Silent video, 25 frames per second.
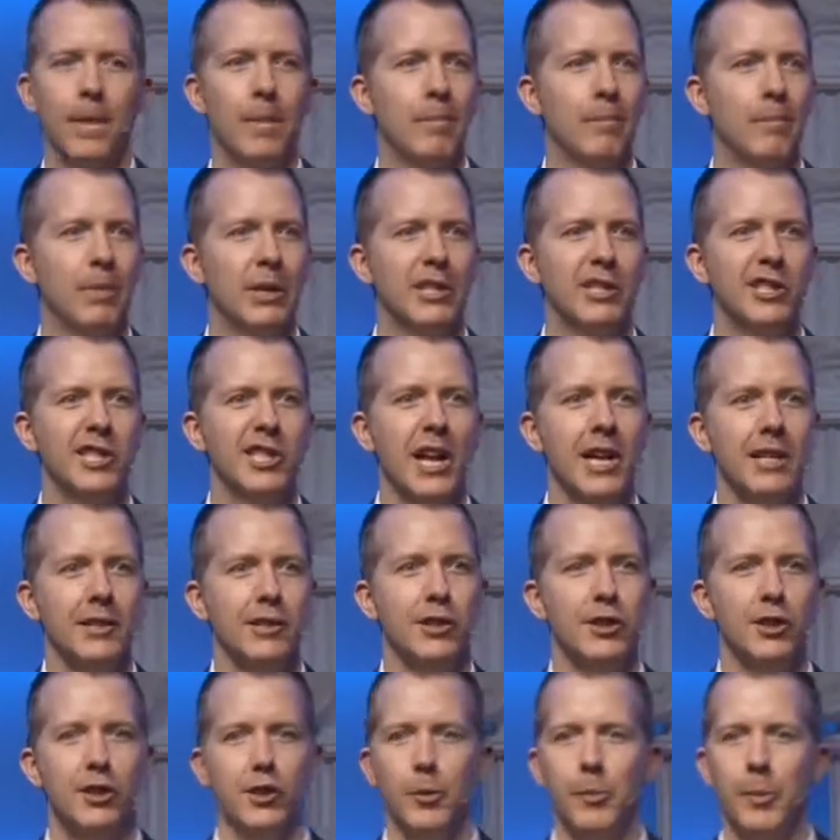But it's not
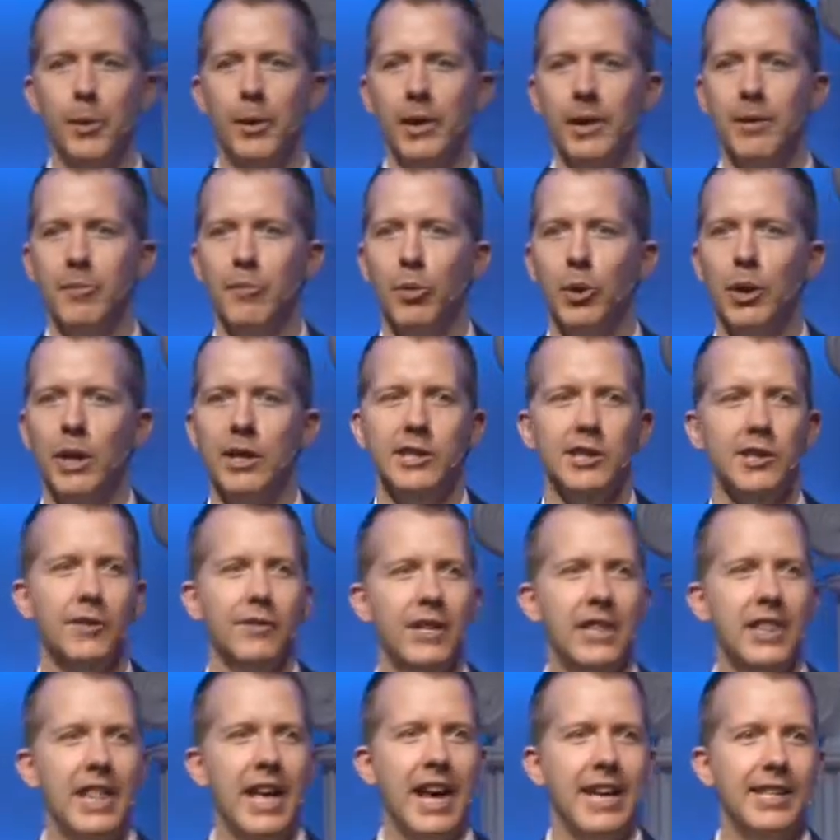super impressive
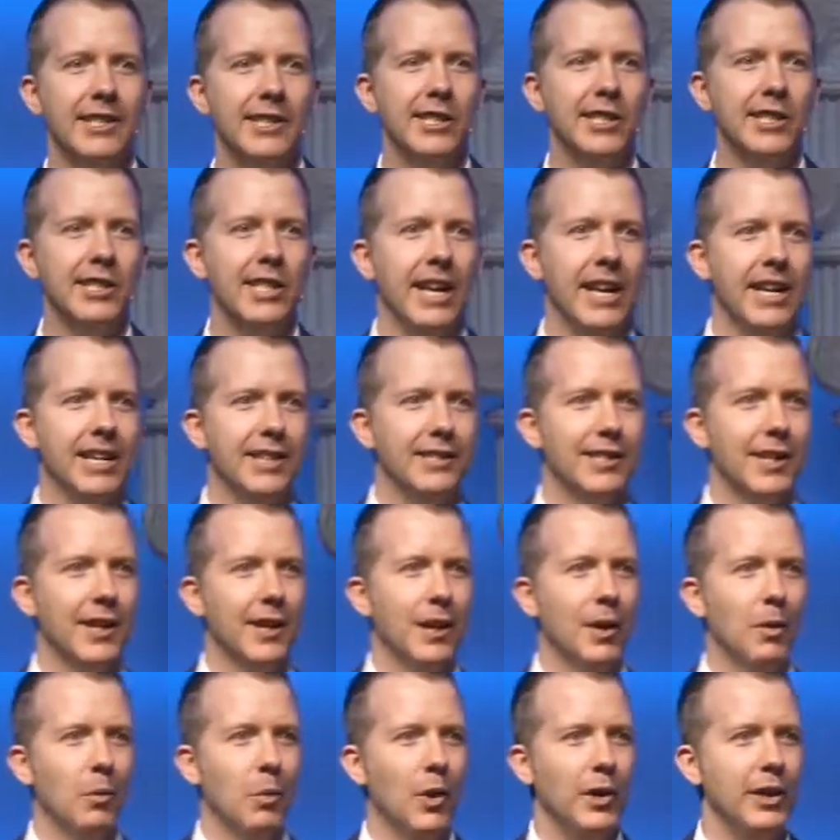in that state.
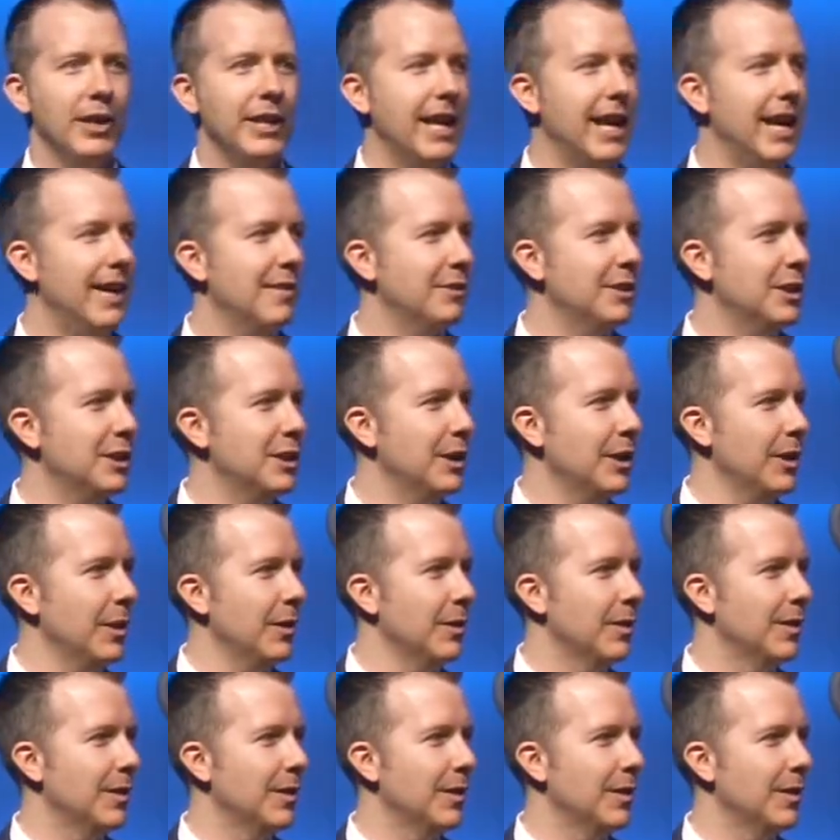What do you have to do?